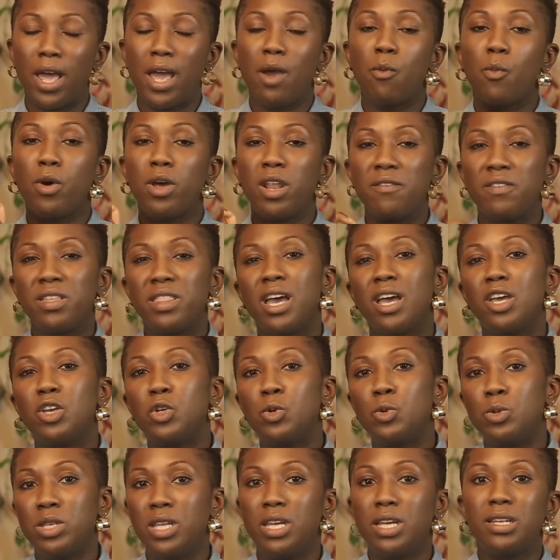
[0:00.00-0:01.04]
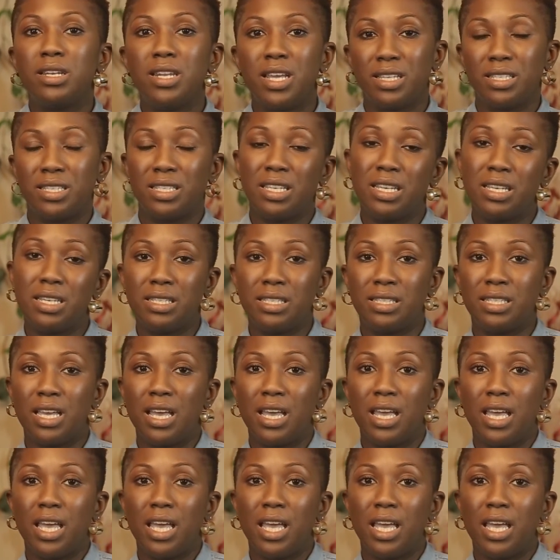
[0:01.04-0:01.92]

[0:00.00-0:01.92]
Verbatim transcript: and whatever that uniqueness is